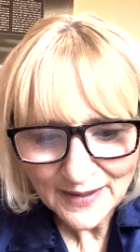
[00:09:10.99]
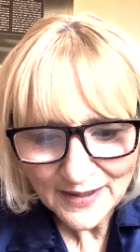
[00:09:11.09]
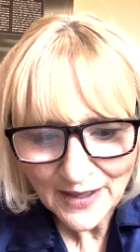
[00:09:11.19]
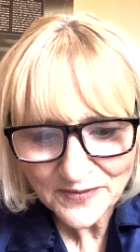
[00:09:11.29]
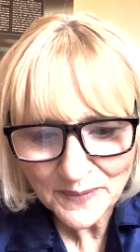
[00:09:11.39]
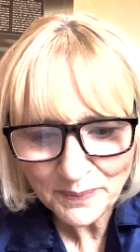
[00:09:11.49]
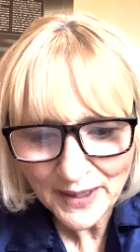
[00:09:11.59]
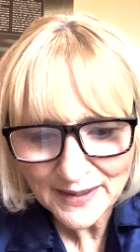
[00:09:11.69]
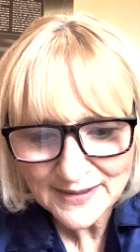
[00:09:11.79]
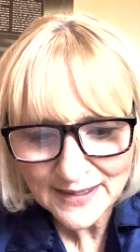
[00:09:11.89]
You have to
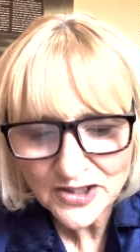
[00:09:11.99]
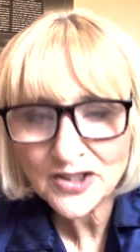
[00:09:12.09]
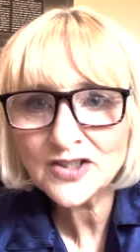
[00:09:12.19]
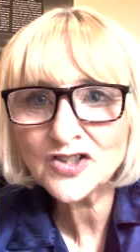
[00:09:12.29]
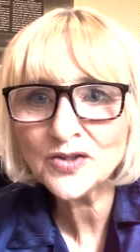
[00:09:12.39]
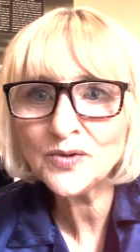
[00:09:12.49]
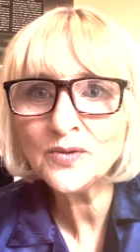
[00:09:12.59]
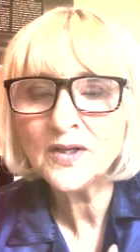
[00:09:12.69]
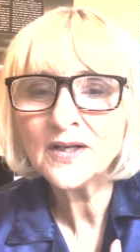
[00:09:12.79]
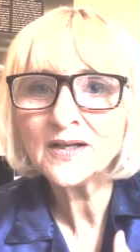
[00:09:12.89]
pay attention
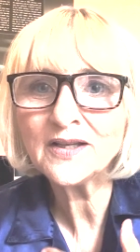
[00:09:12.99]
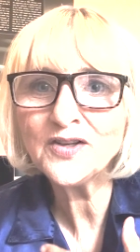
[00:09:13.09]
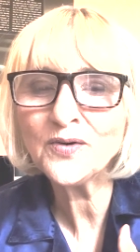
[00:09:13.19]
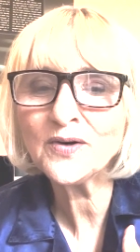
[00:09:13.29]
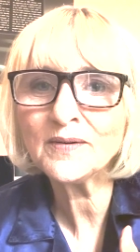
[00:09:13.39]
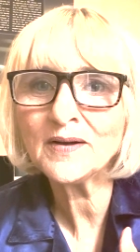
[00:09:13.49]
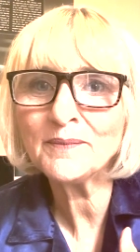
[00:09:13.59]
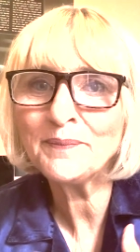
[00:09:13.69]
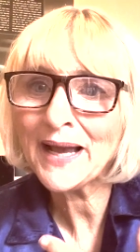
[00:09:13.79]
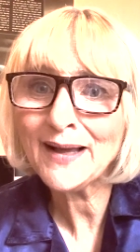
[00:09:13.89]
to your
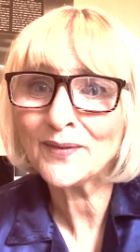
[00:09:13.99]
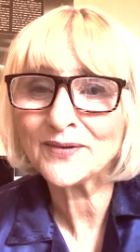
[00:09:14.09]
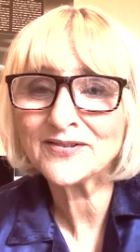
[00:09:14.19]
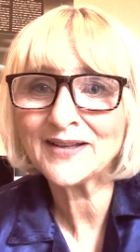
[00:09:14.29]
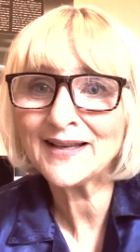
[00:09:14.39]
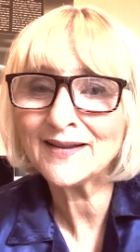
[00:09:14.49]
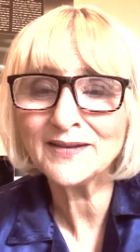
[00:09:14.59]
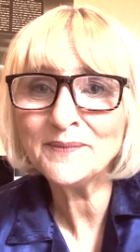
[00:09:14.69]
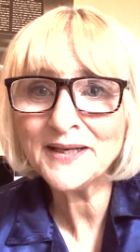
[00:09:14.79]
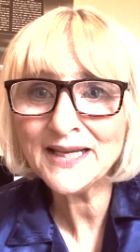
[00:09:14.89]
bowels and
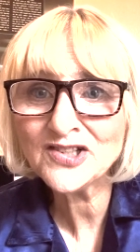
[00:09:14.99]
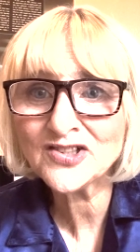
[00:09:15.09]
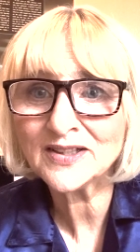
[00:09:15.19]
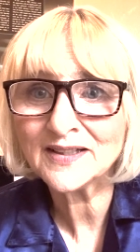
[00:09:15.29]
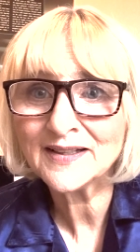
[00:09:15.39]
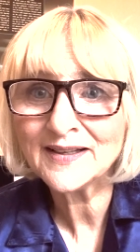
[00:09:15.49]
elimination.